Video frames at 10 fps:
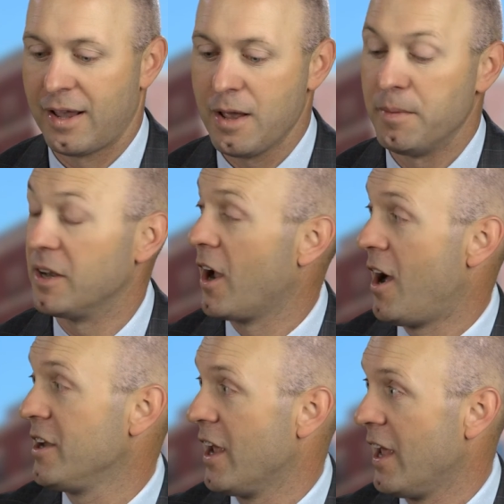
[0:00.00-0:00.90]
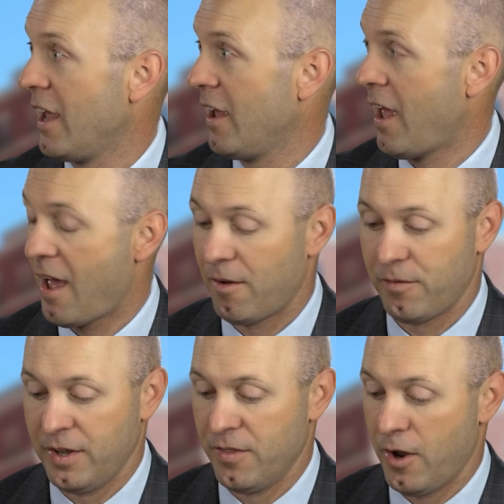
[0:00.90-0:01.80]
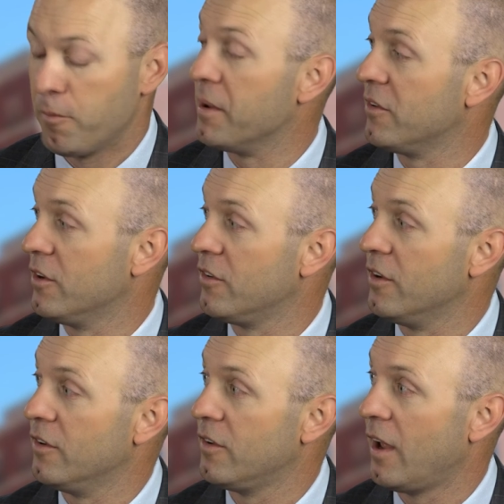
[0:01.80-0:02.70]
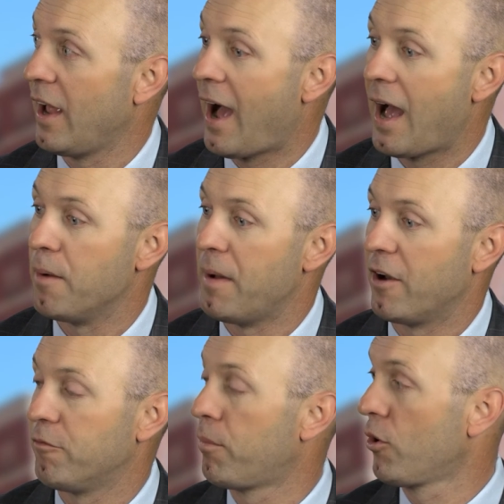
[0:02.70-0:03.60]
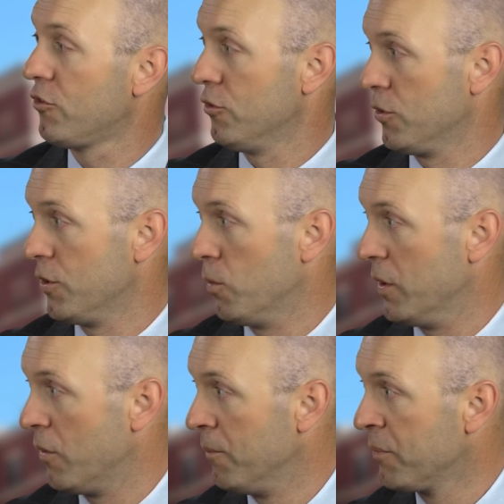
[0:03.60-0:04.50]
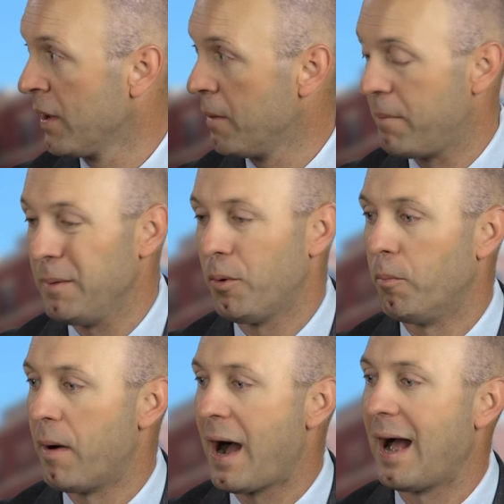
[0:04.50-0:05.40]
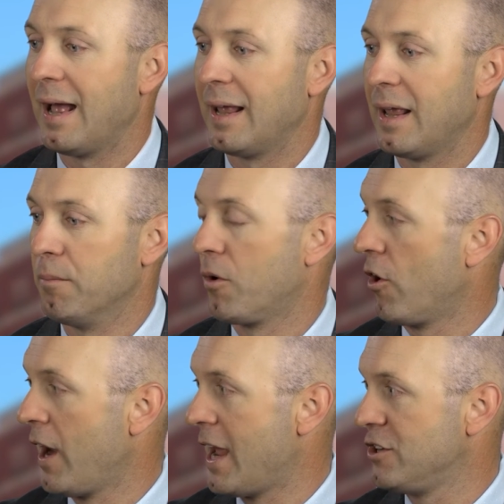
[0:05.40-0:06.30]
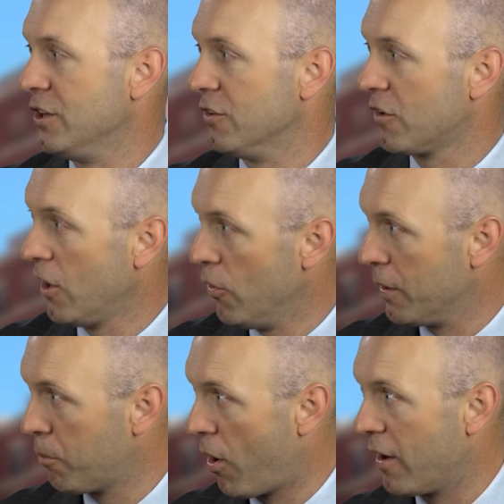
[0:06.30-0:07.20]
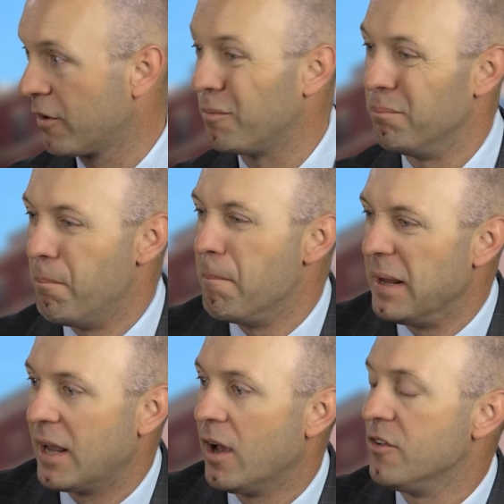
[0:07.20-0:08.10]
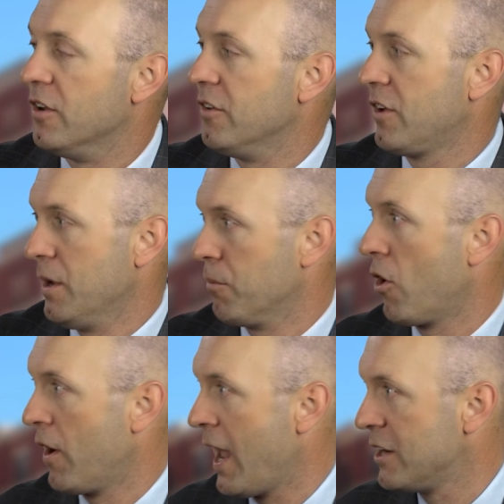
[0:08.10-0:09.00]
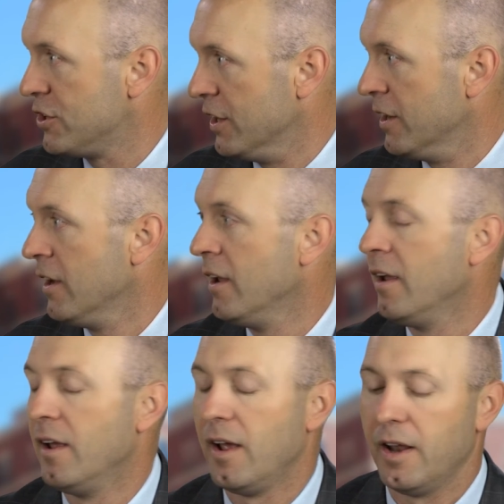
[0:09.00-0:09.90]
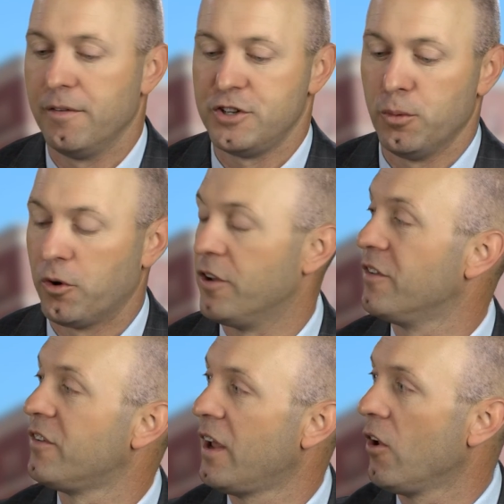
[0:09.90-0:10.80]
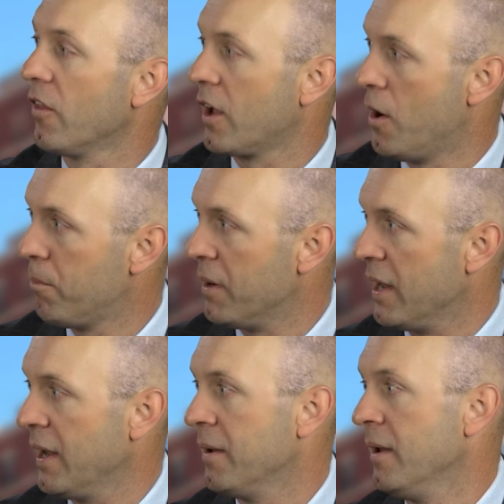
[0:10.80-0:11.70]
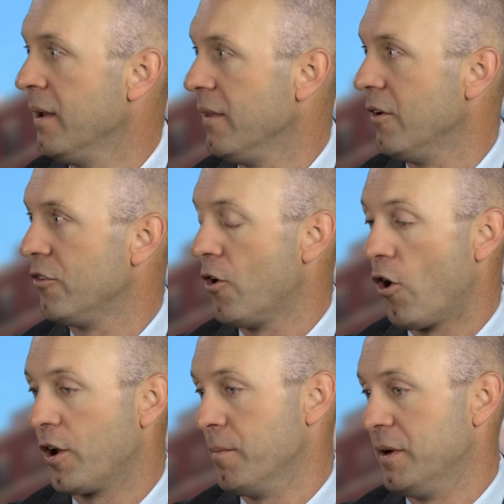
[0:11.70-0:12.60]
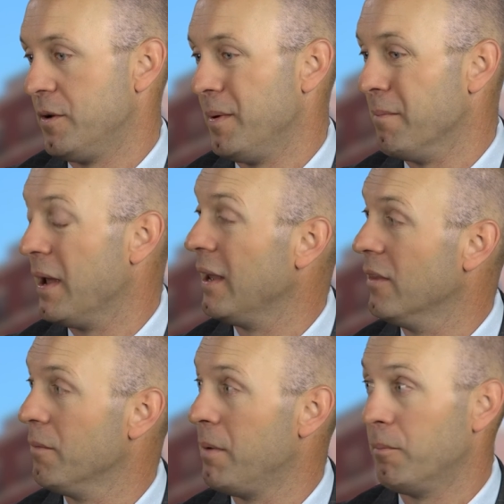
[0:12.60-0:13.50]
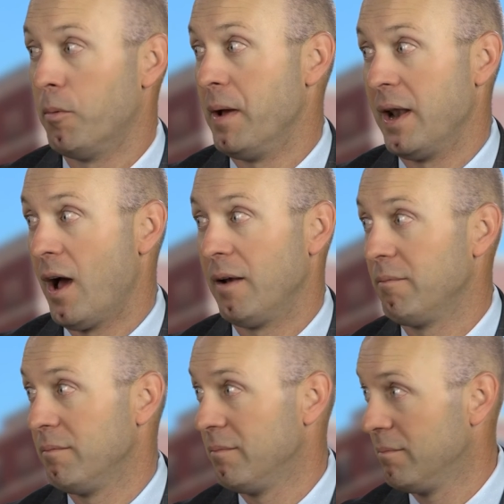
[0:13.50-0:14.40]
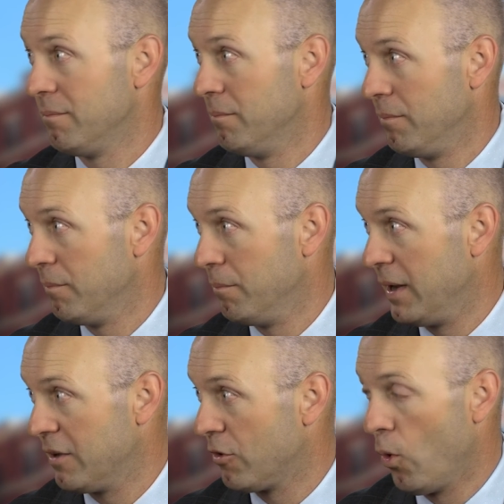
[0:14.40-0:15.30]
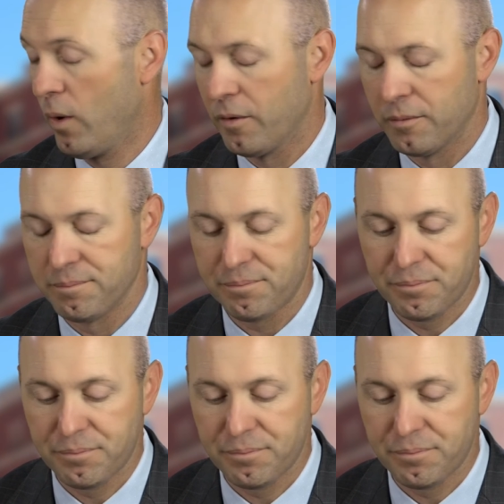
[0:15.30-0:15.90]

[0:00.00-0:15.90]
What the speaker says: Kim and Kanye have in their businesses a high amount of personal goodwill. People buy Kim Kardashian's clothing products because it's Kim Kardashian. And if she were to sell the company, there's an argument to be made that people may not be as loyal.